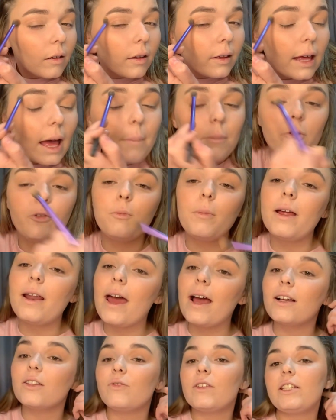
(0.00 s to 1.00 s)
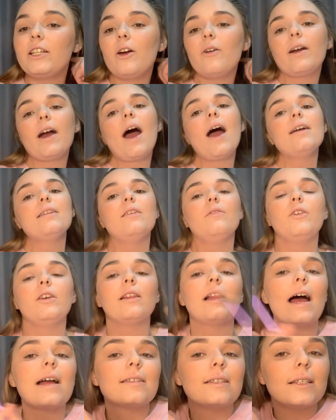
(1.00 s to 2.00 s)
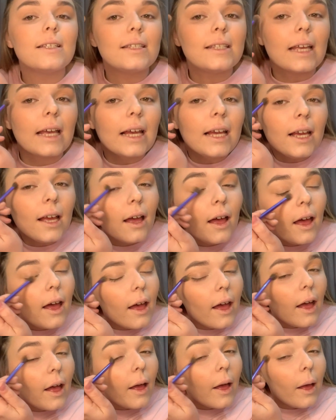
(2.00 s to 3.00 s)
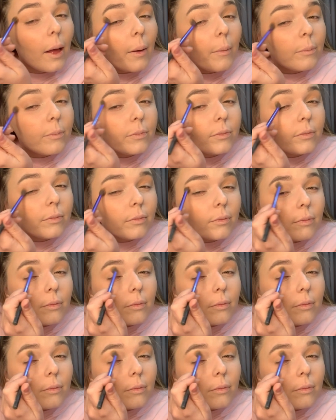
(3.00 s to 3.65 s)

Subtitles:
Yeah, but for my next video, guys, if you'd like to see, comment